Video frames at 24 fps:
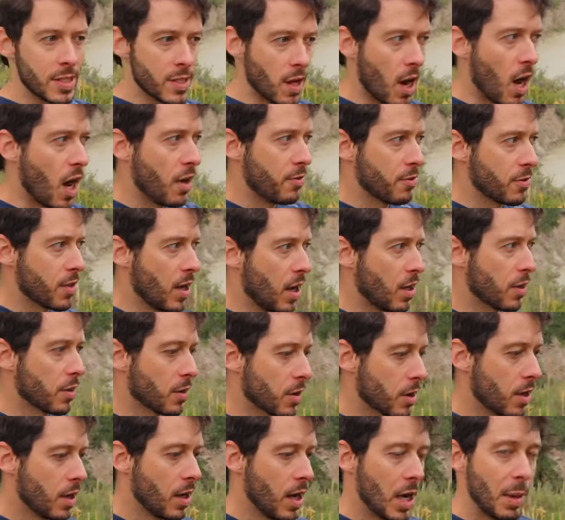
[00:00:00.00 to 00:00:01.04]
It's off
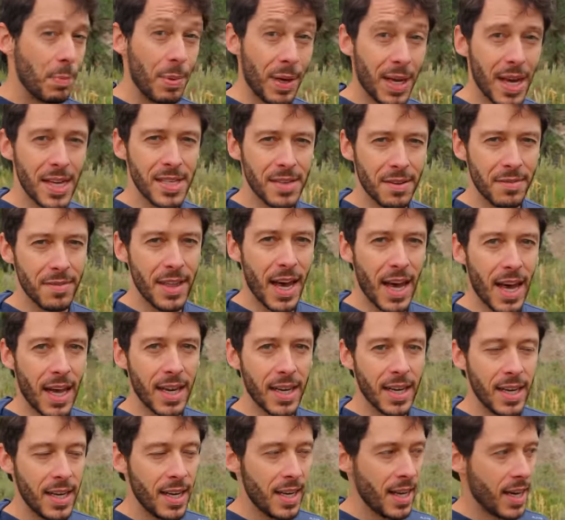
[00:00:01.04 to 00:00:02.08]
color because of
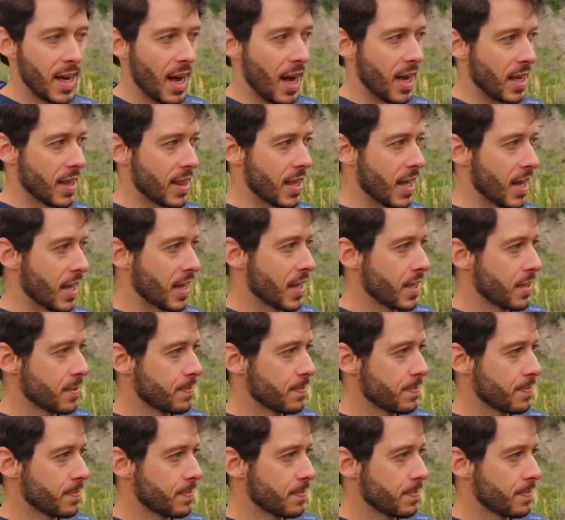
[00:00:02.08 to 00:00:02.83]
that, I think.